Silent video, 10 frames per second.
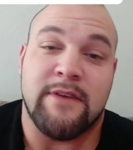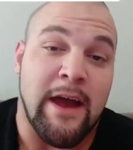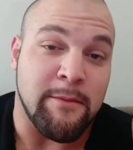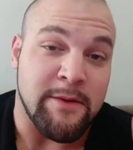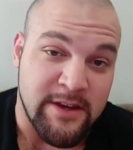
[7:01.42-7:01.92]

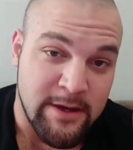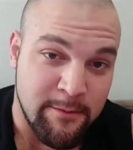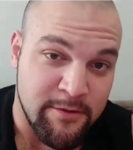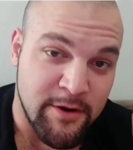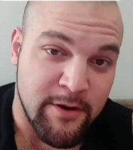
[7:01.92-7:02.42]
Adam and
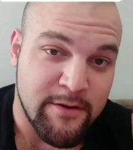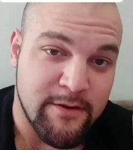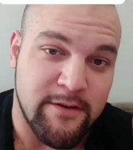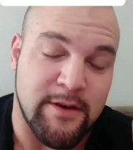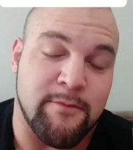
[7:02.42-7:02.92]
Kim
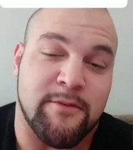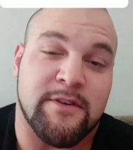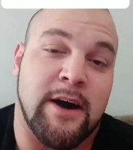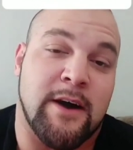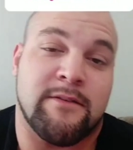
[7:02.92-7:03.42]
Dirks in
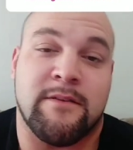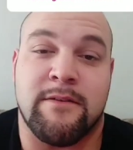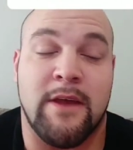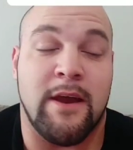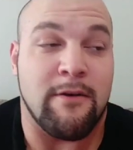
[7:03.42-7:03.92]

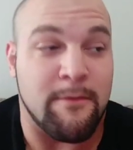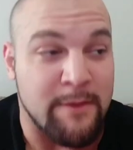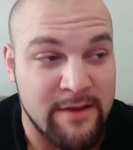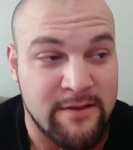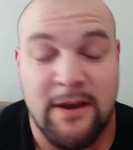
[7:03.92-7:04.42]
Wisconsin. They are
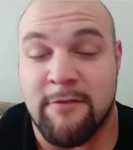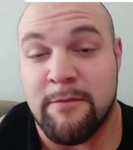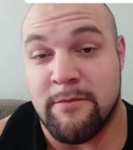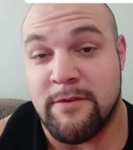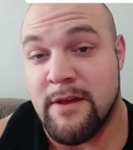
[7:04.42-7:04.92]
amazing. I've
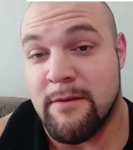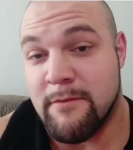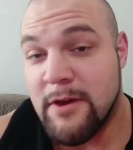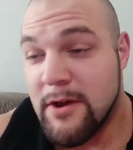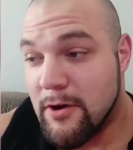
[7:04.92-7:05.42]
been with them
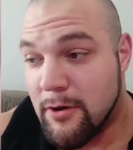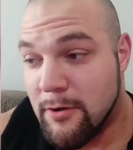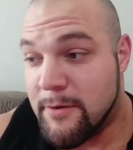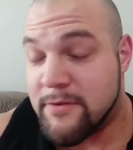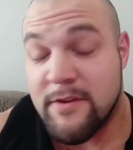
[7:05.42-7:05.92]

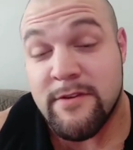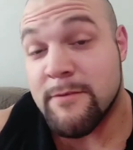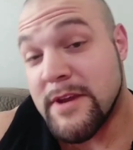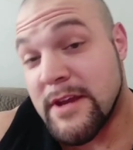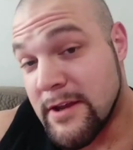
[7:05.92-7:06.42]
almost since
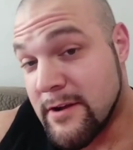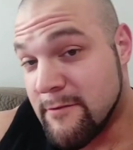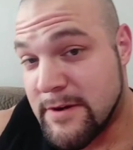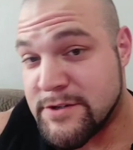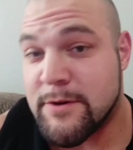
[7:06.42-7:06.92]
the beginning
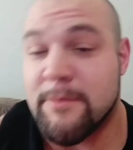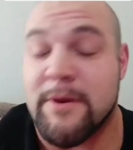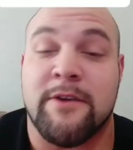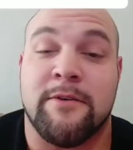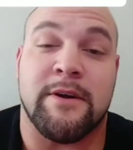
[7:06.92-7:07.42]
of my
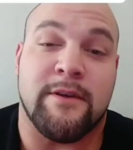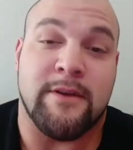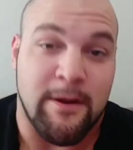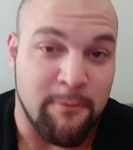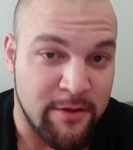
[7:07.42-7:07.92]
strongman career,
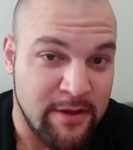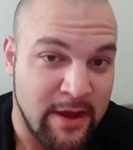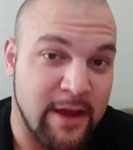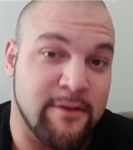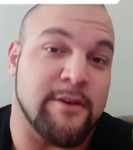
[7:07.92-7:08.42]
and I'm with
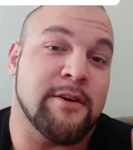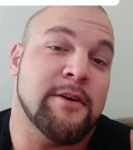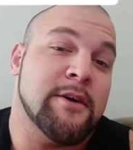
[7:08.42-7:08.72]
Taylor.